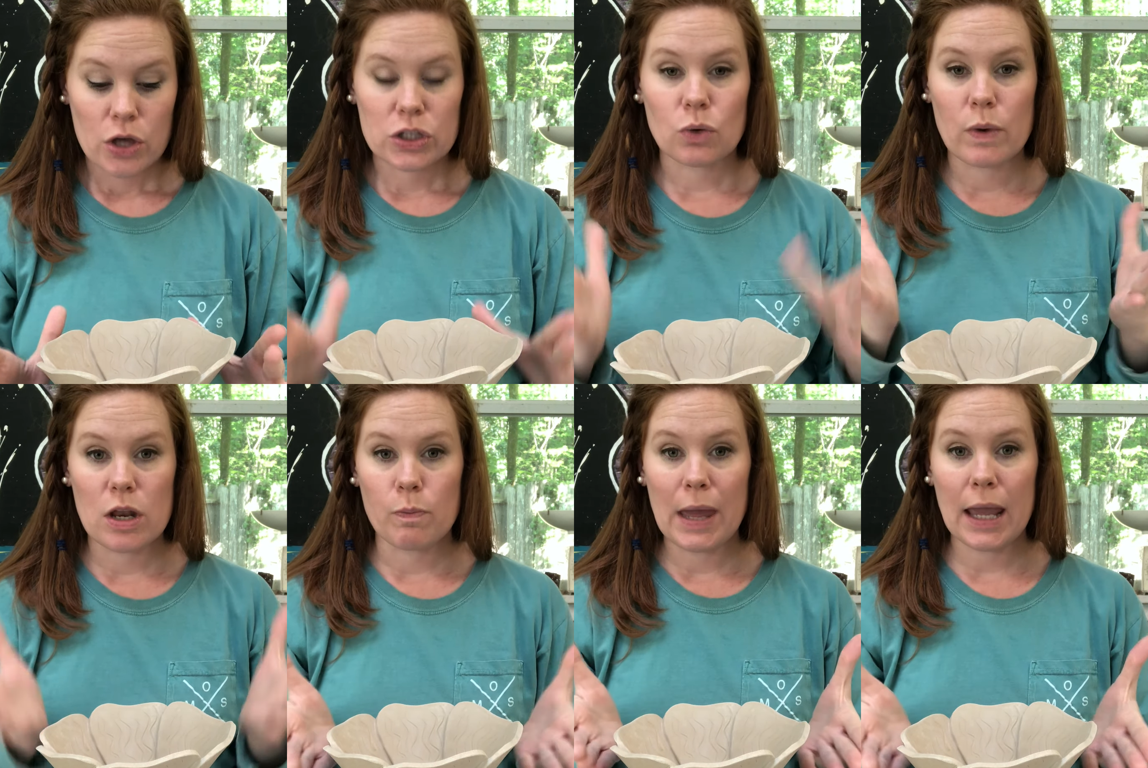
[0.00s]
So when
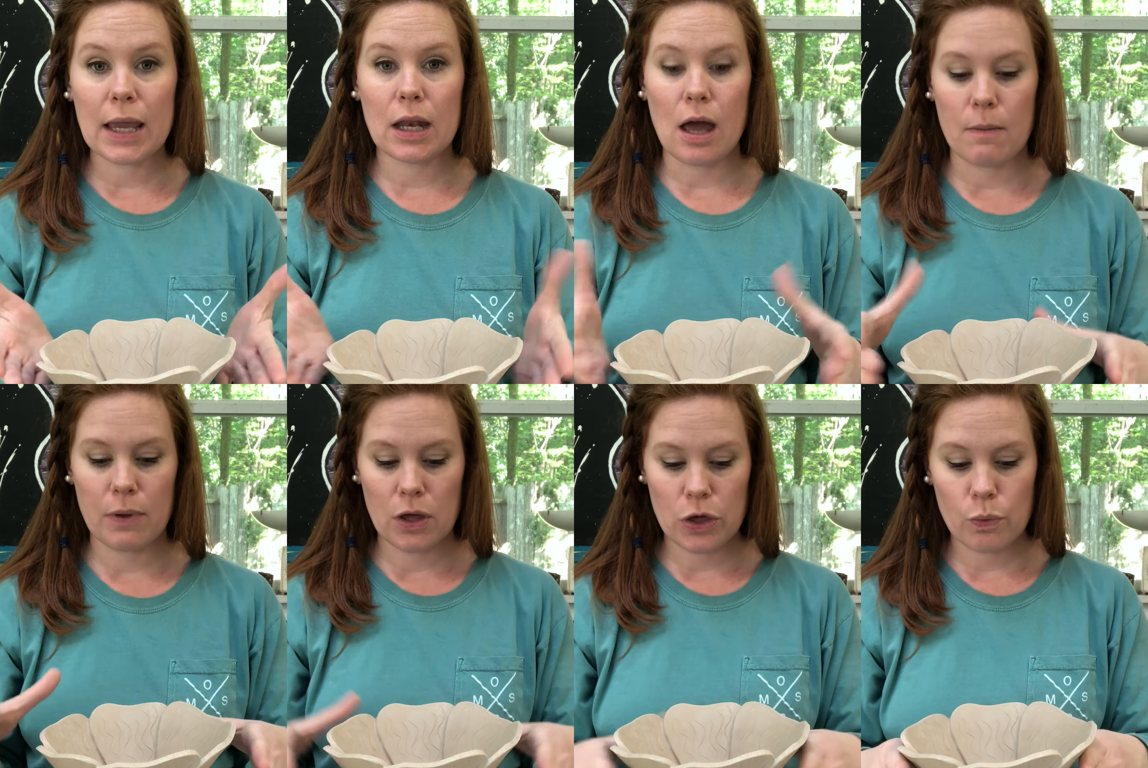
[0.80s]
you pick it up,
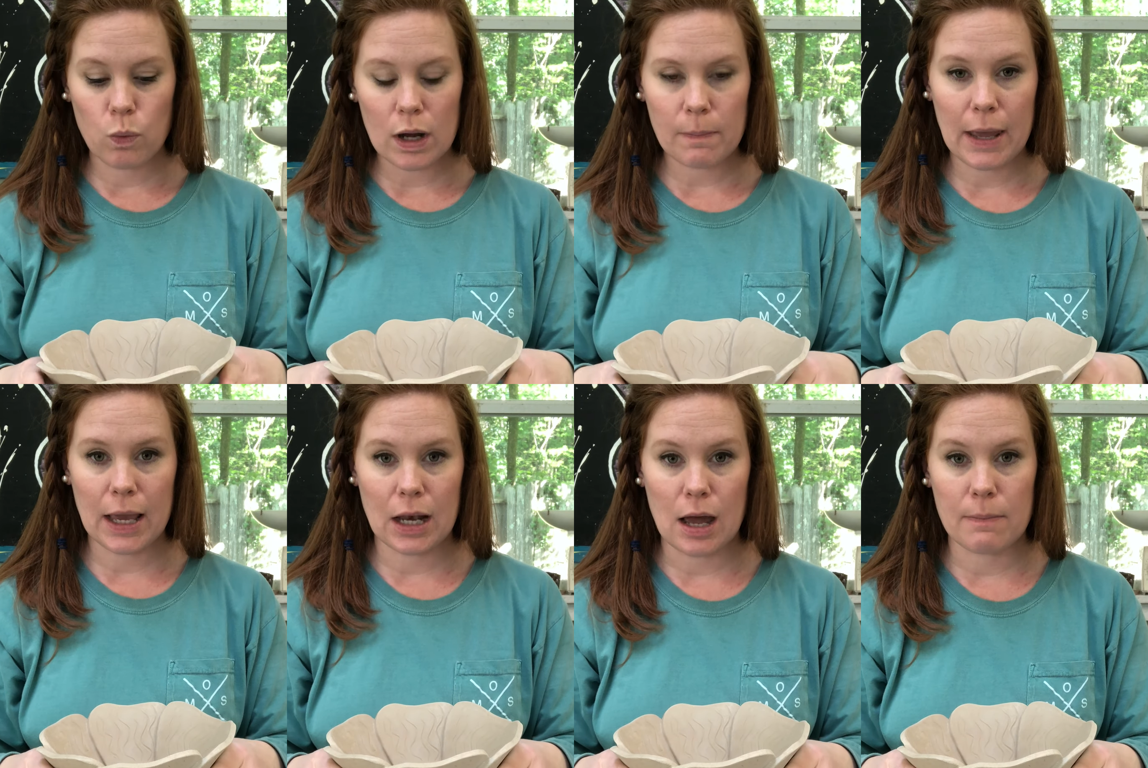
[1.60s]
you want to
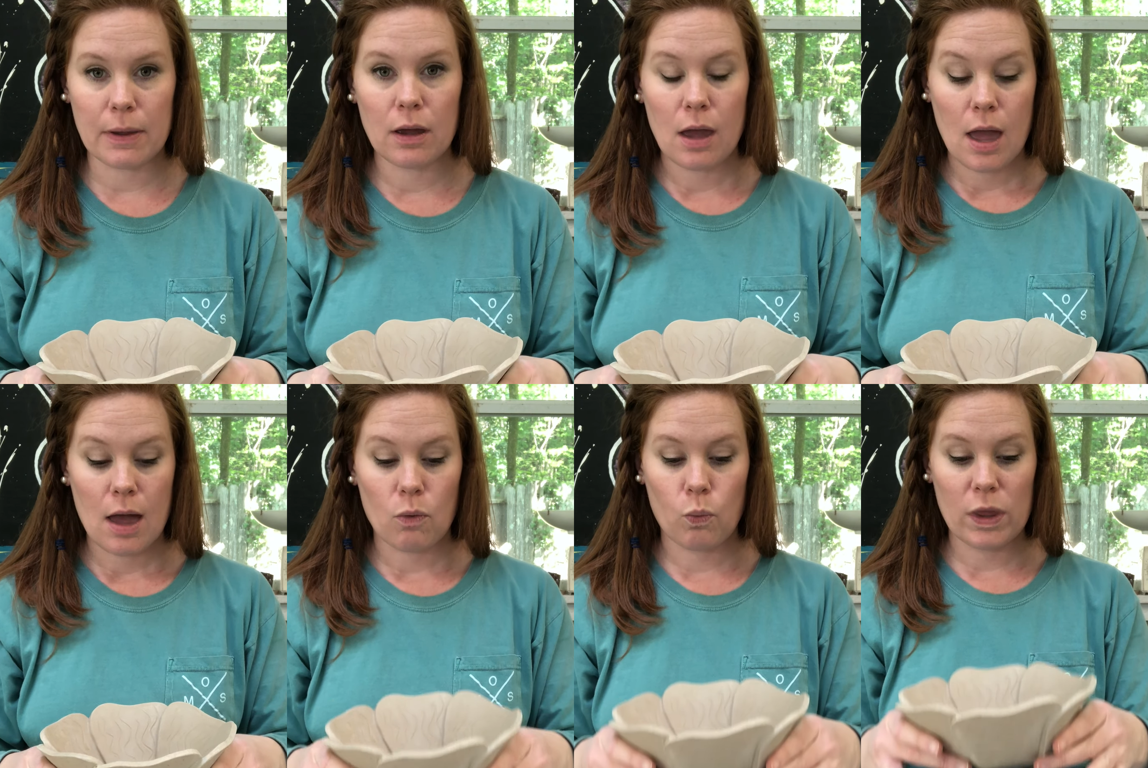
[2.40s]
pick it up
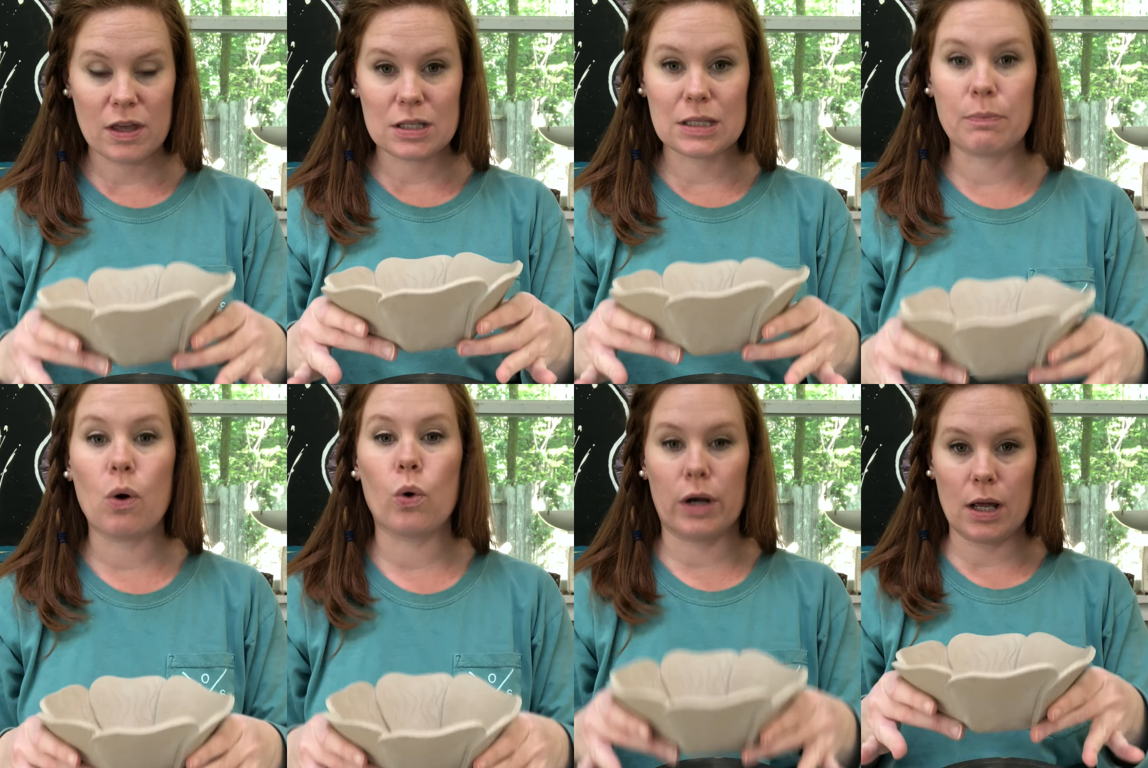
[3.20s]
with it
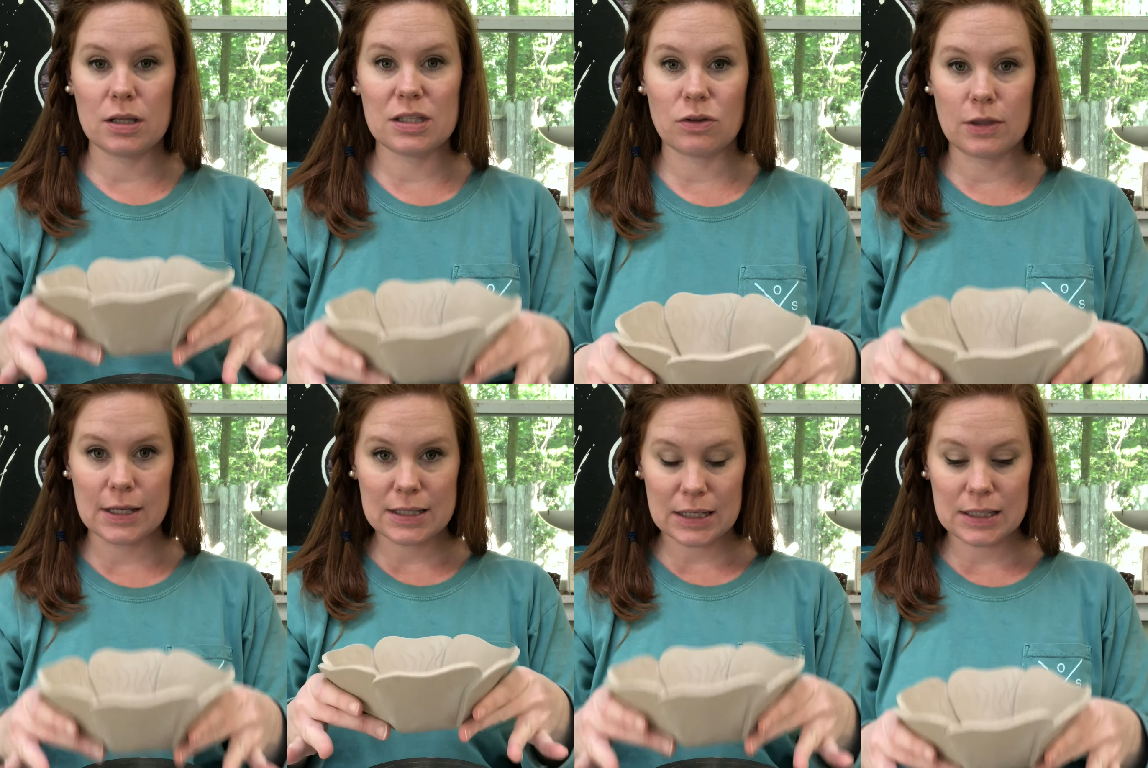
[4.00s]
supported. So
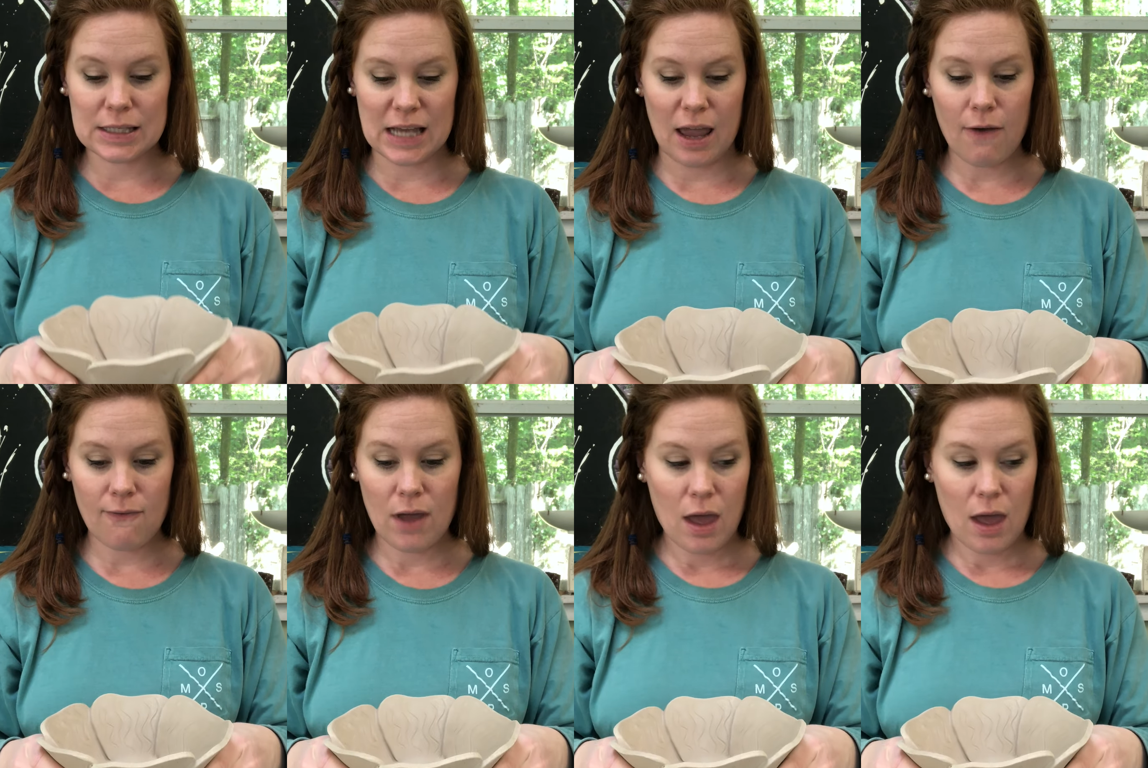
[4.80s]
this is safe.